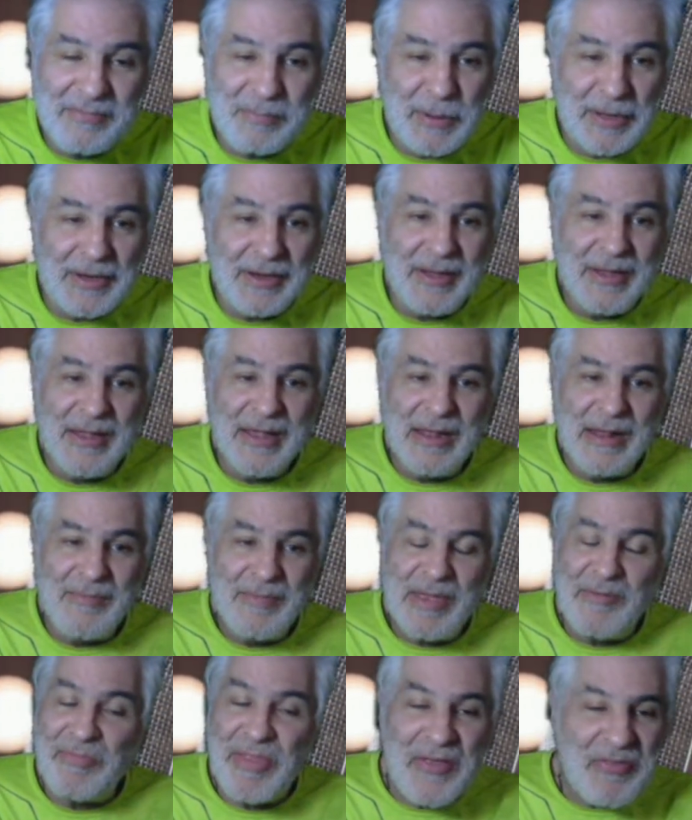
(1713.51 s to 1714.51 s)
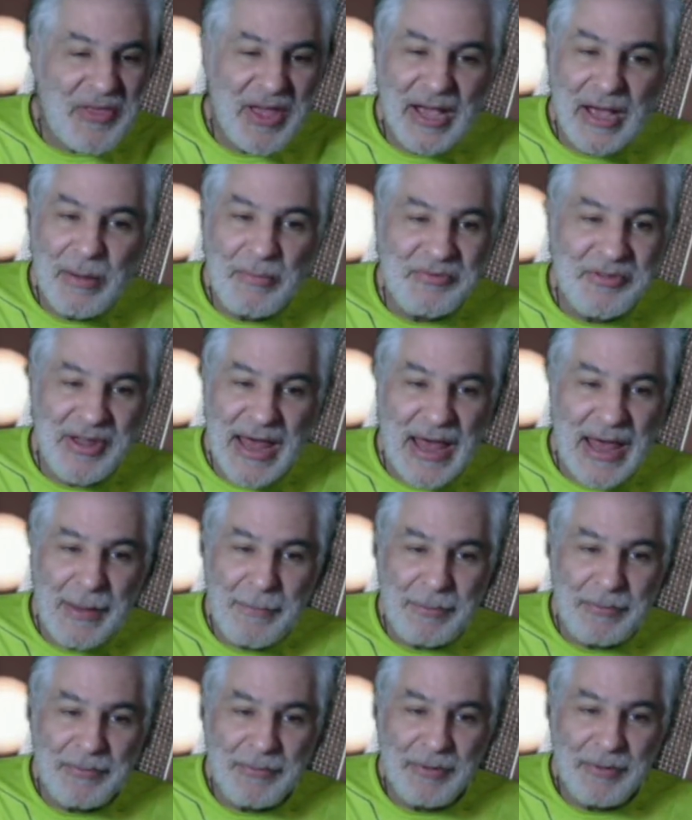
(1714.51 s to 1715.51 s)
But if nothing comes
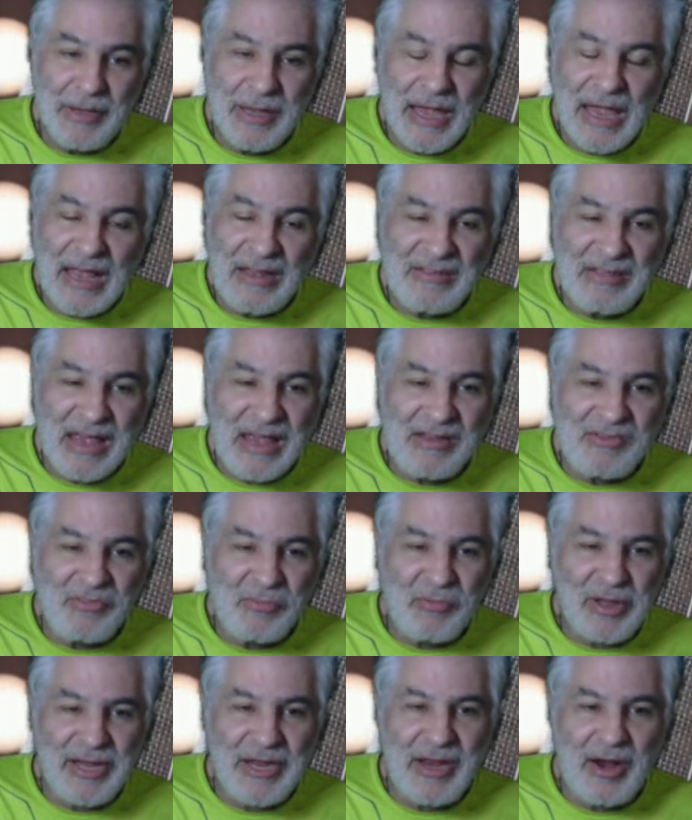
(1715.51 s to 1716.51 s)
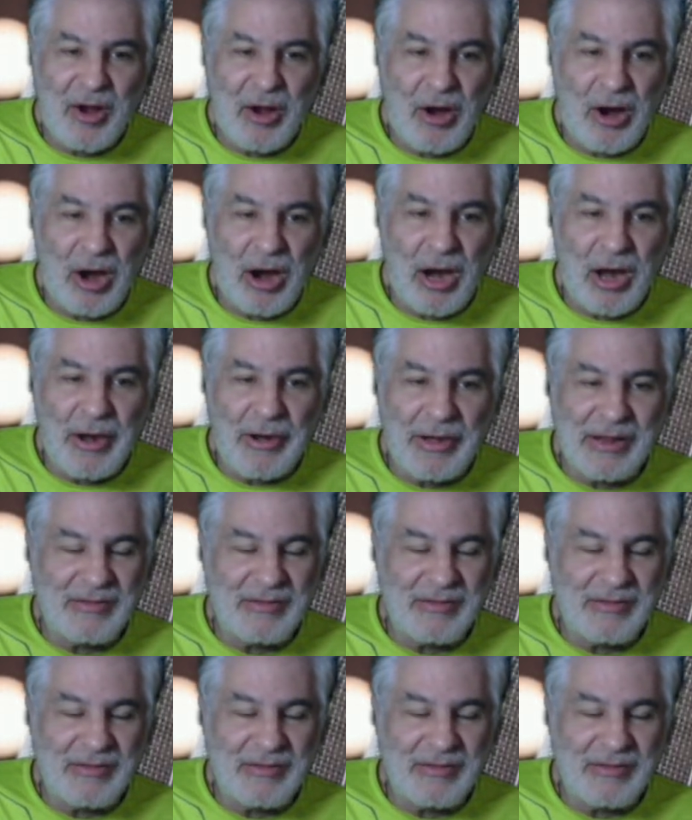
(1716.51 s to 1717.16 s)
up, it's really hard.